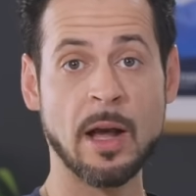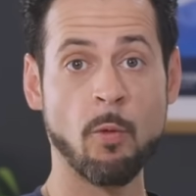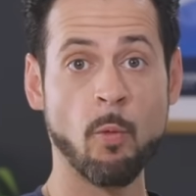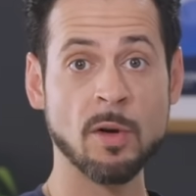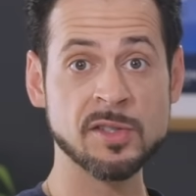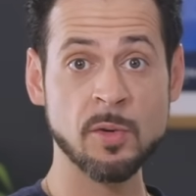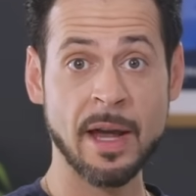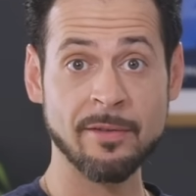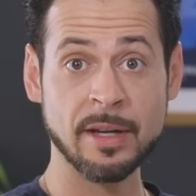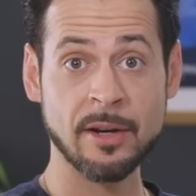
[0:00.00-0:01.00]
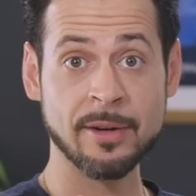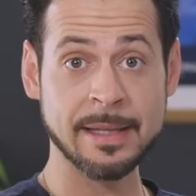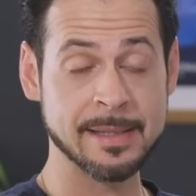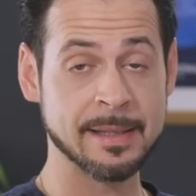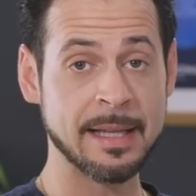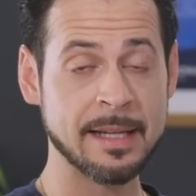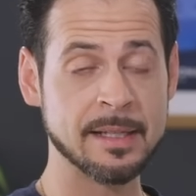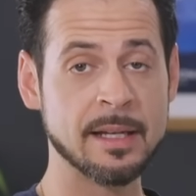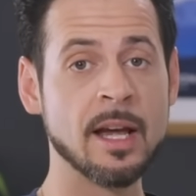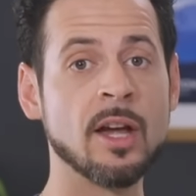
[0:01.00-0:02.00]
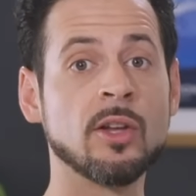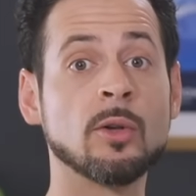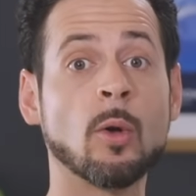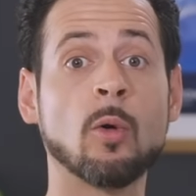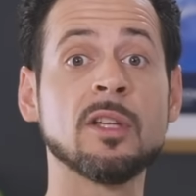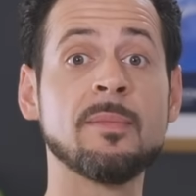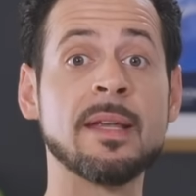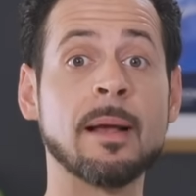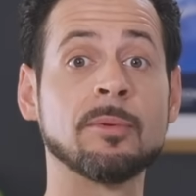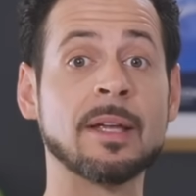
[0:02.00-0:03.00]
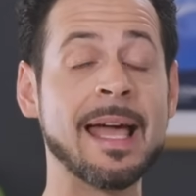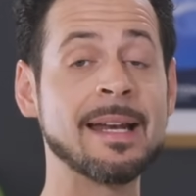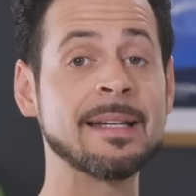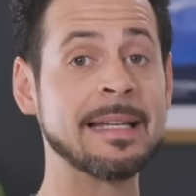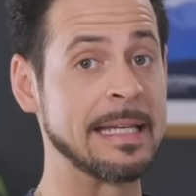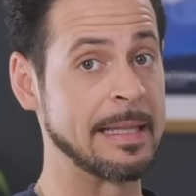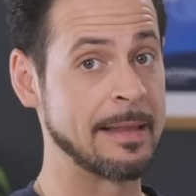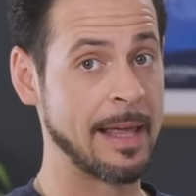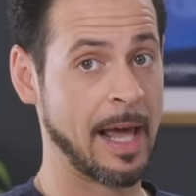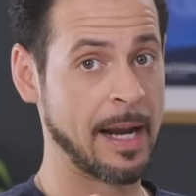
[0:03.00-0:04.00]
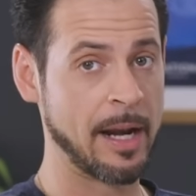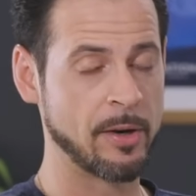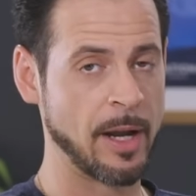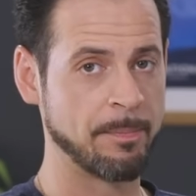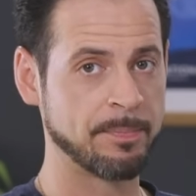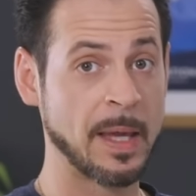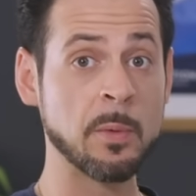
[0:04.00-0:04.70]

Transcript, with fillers: Now, once you have an area selected, you'll only be able to edit in that area.